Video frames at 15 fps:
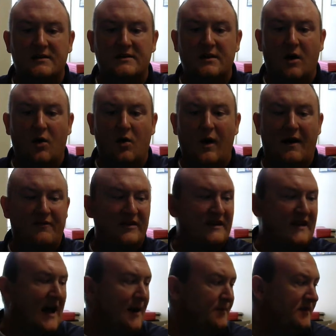So I've
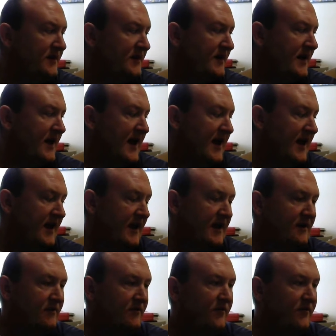adopted a